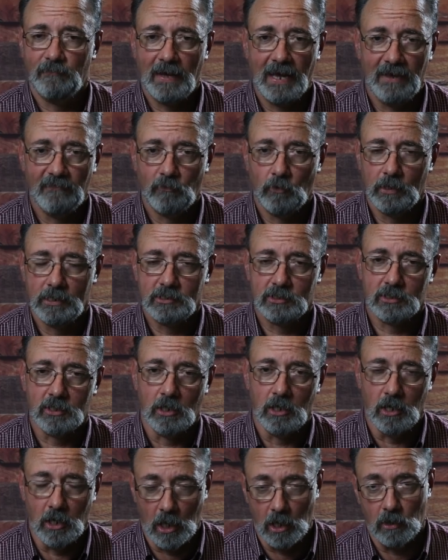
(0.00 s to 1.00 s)
of my voice
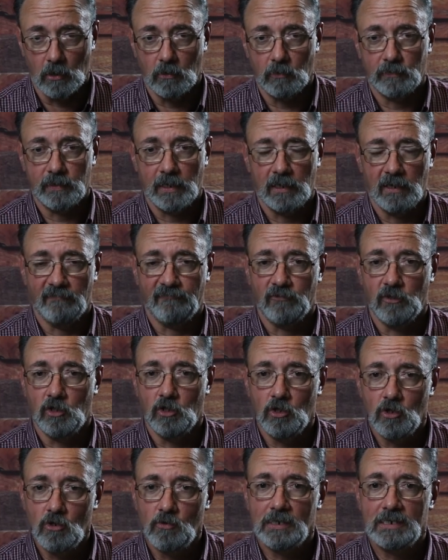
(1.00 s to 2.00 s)
to know that if
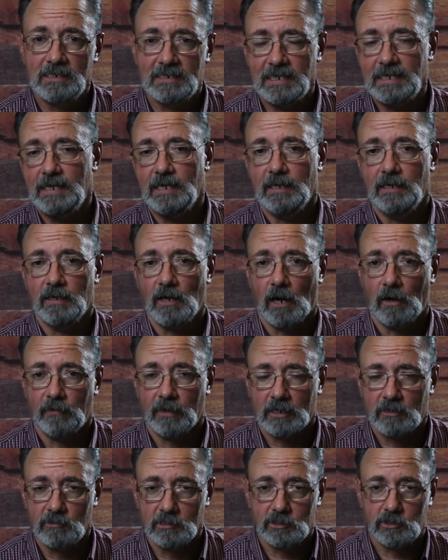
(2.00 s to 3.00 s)
you indeed
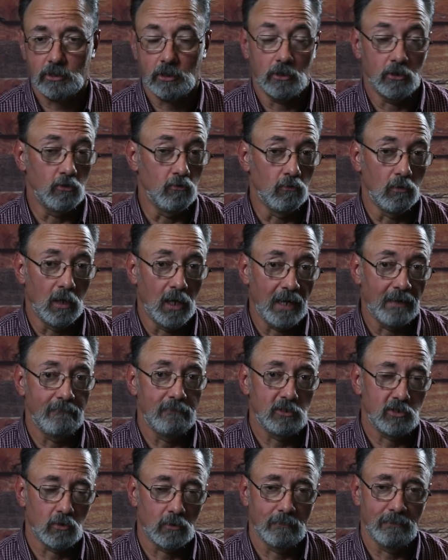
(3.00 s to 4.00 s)
are a Christian who
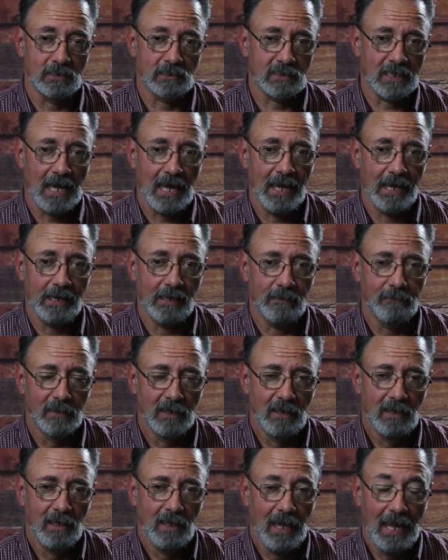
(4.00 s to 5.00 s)
loves your Messiah
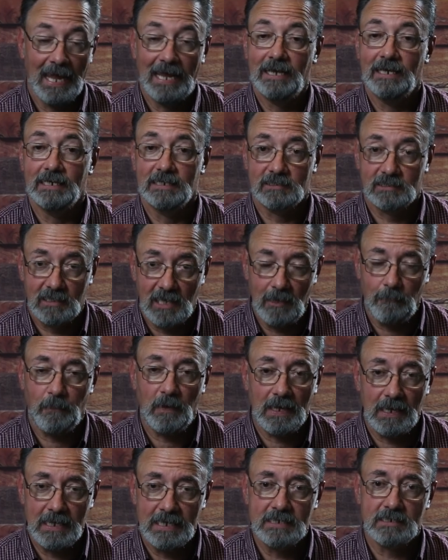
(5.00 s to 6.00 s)
and is
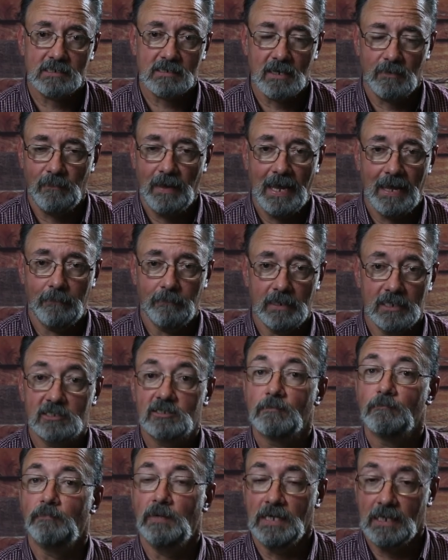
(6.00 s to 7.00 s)
keeping his
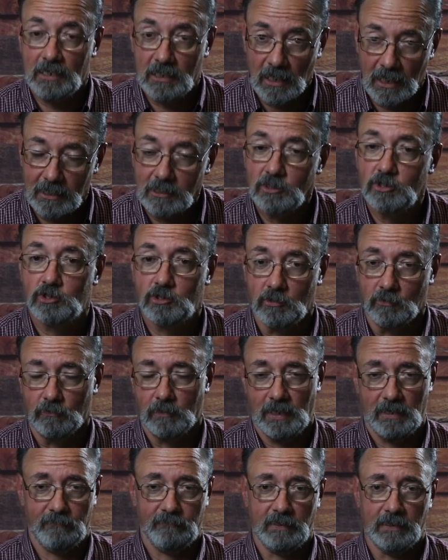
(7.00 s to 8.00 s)
commandments because you
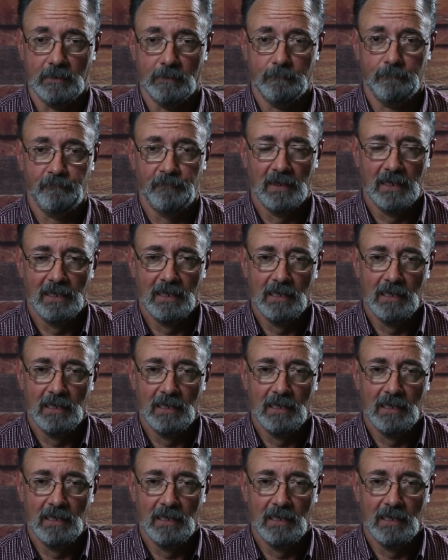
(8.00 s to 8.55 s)
love him,